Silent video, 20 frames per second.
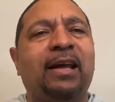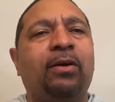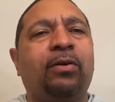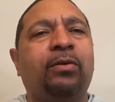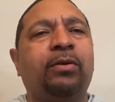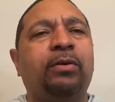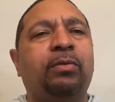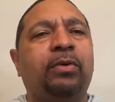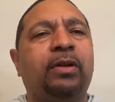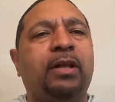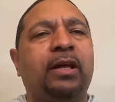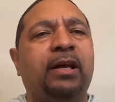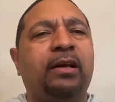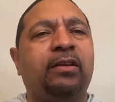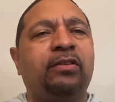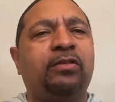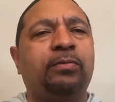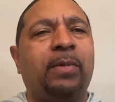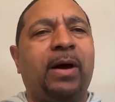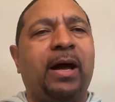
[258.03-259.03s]
Not only will they
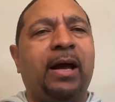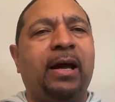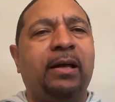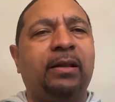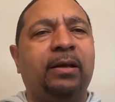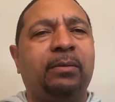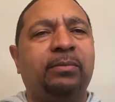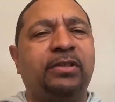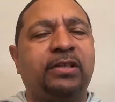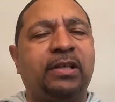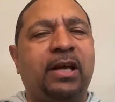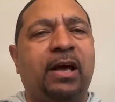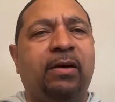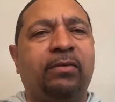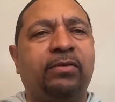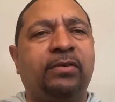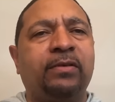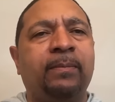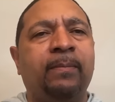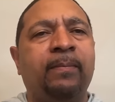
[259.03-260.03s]
inspire
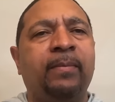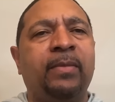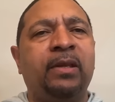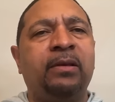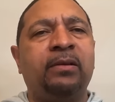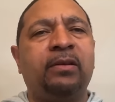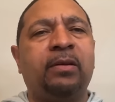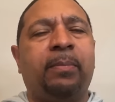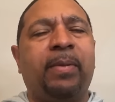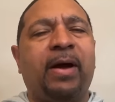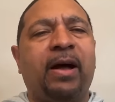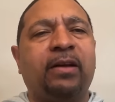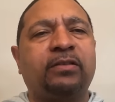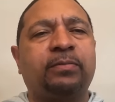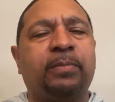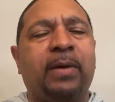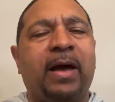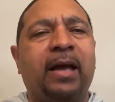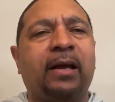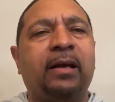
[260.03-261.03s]
themselves to
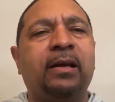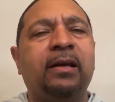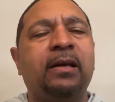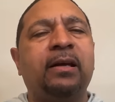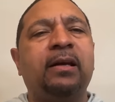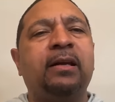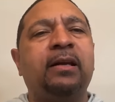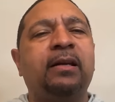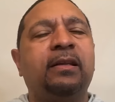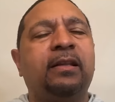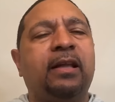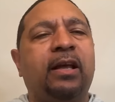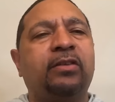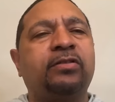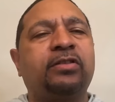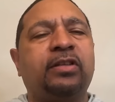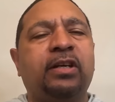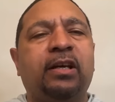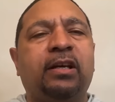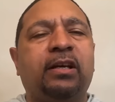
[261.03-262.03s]
bounce back,
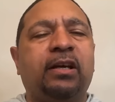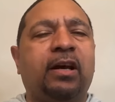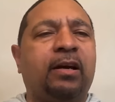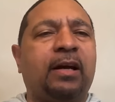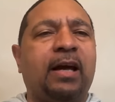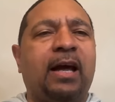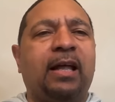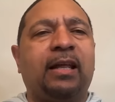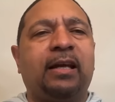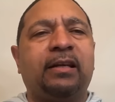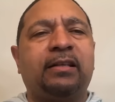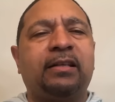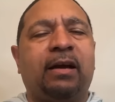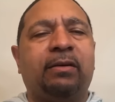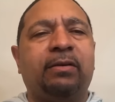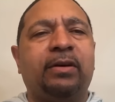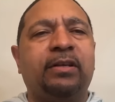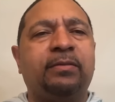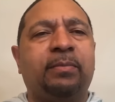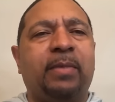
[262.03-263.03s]
they'll see a young guy like
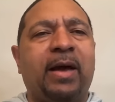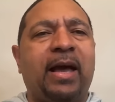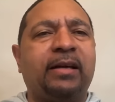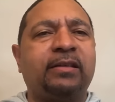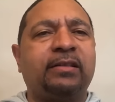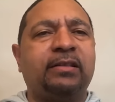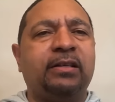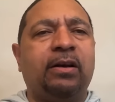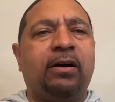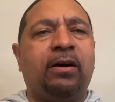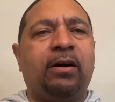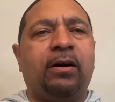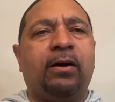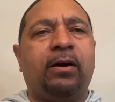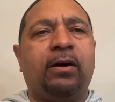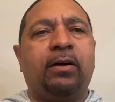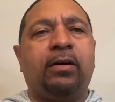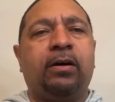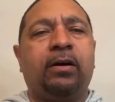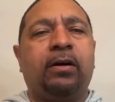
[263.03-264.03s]
Tyrese Maxey or,
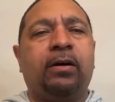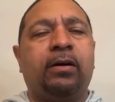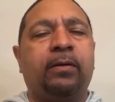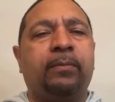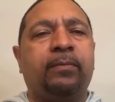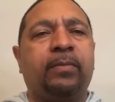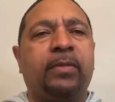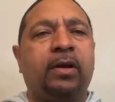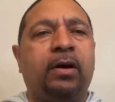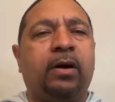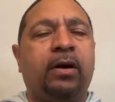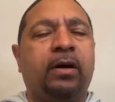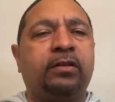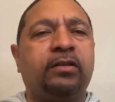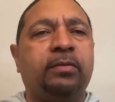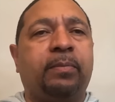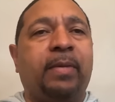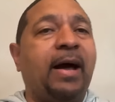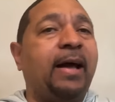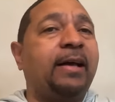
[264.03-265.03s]
or, or uh,
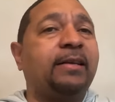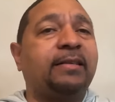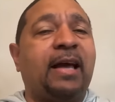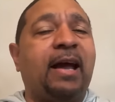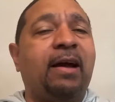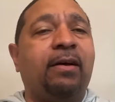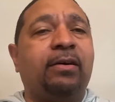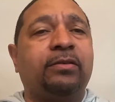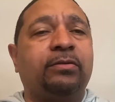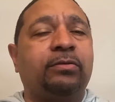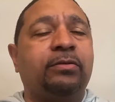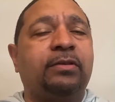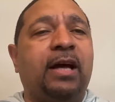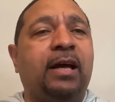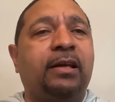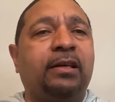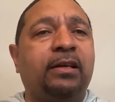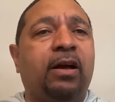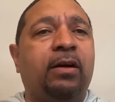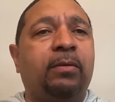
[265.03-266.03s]
Tobias Harris, who's
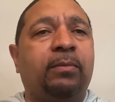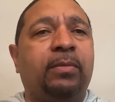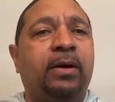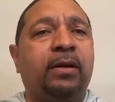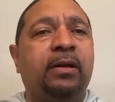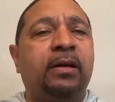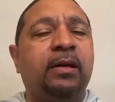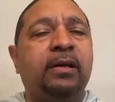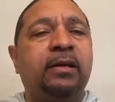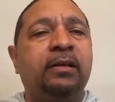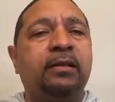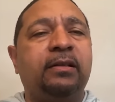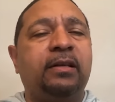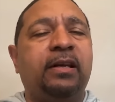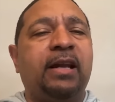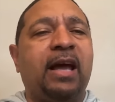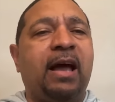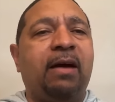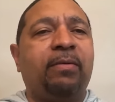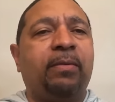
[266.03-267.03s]
not young but
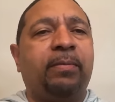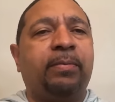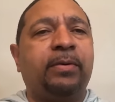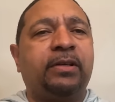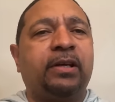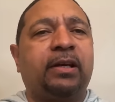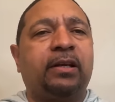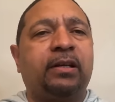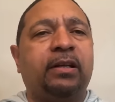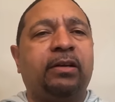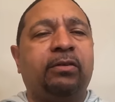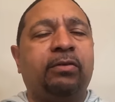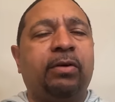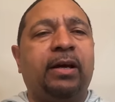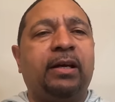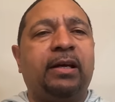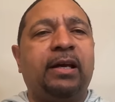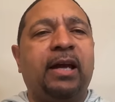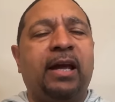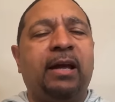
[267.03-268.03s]
didn't have a particularly
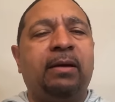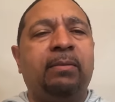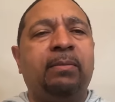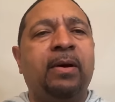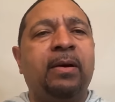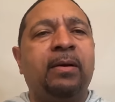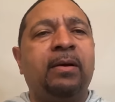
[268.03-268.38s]
great game.